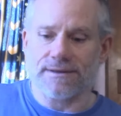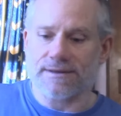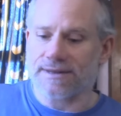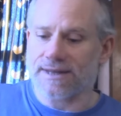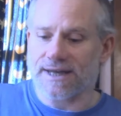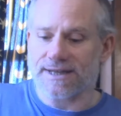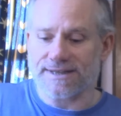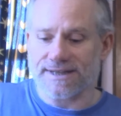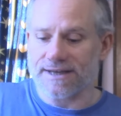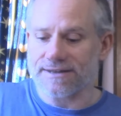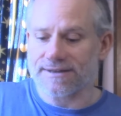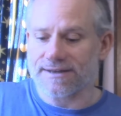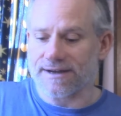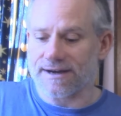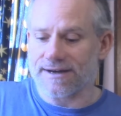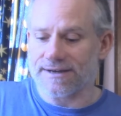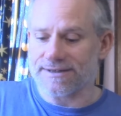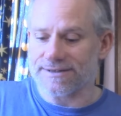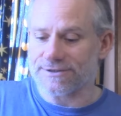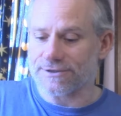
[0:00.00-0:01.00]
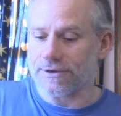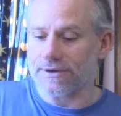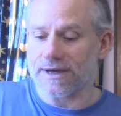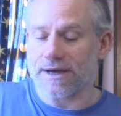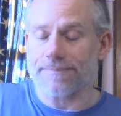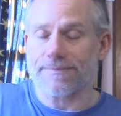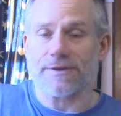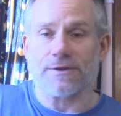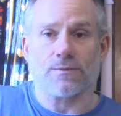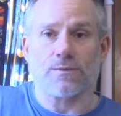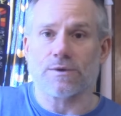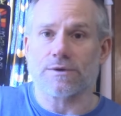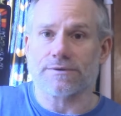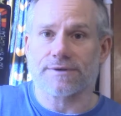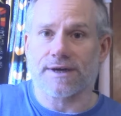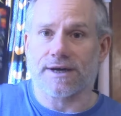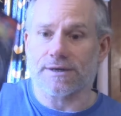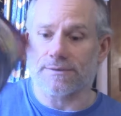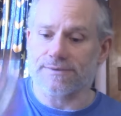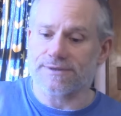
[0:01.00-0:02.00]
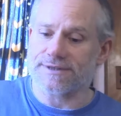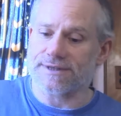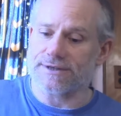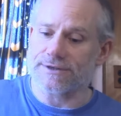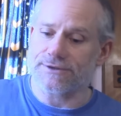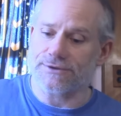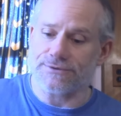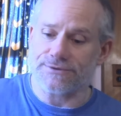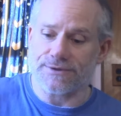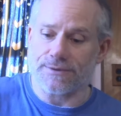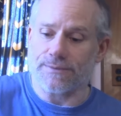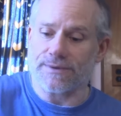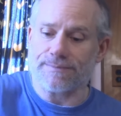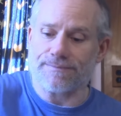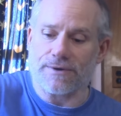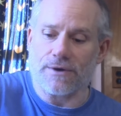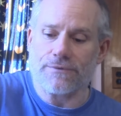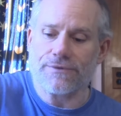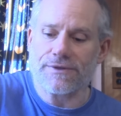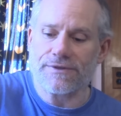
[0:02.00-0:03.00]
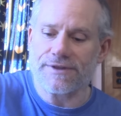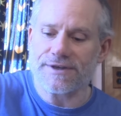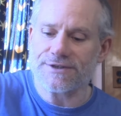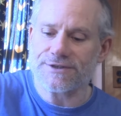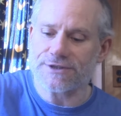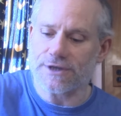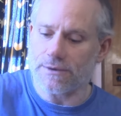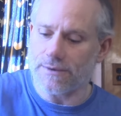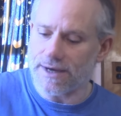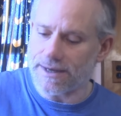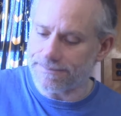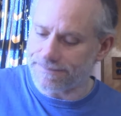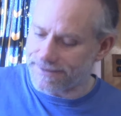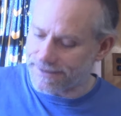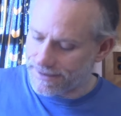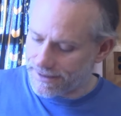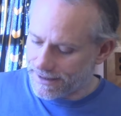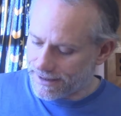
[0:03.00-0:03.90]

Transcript: That death card is showing up, and the world card was there too. So when both of these show up,